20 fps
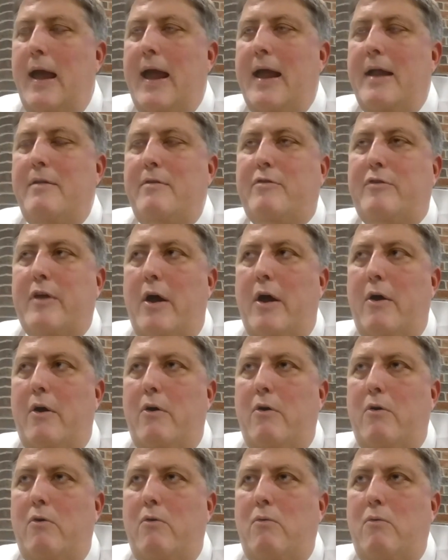And
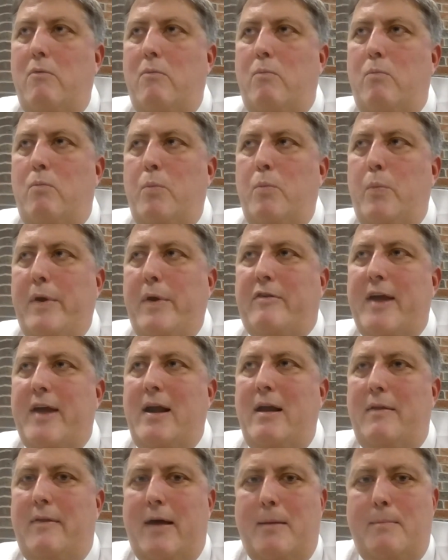so we
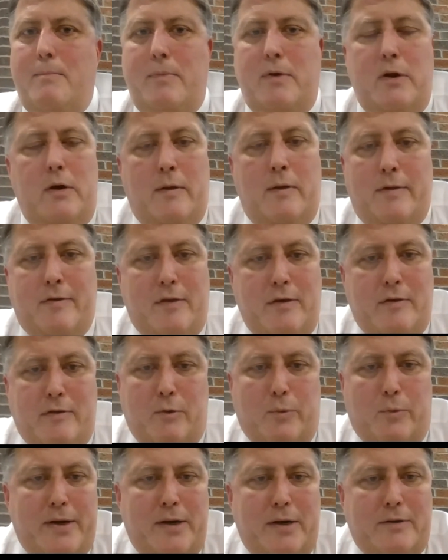say to them, this
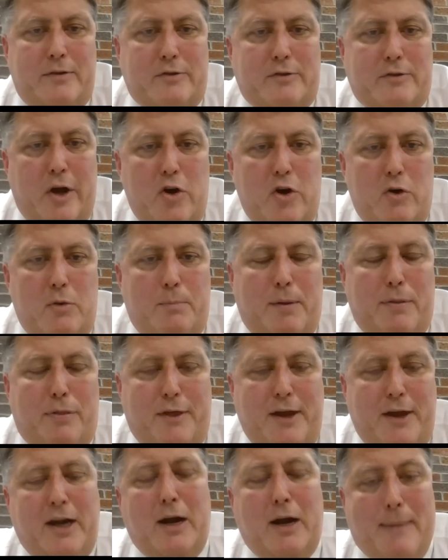isn't written in stone, but
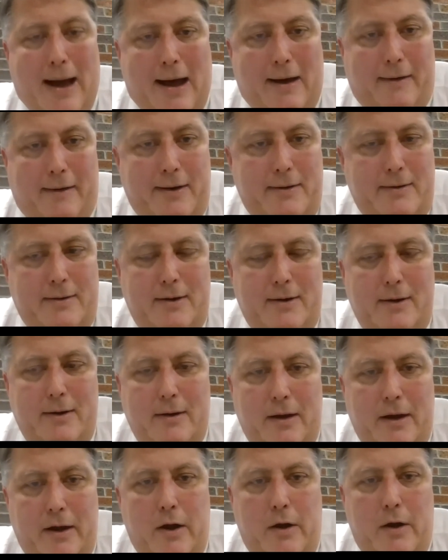think about it.
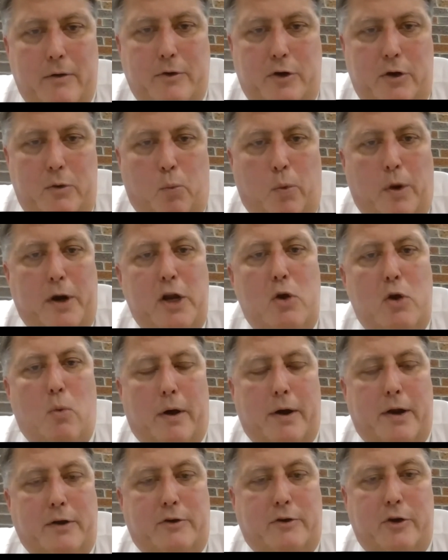What do you
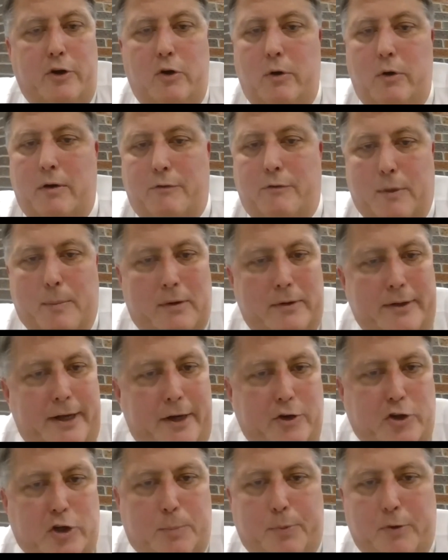want to do is from a
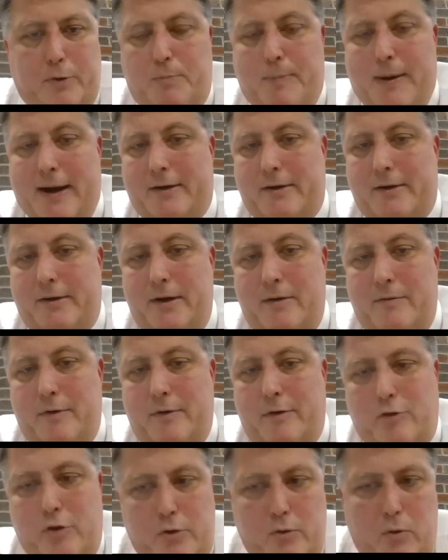leadership perspective, a
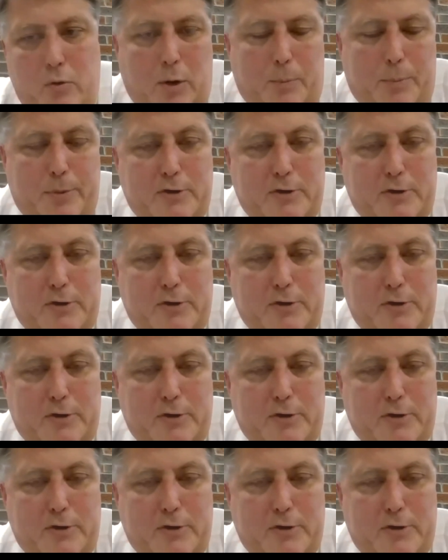student org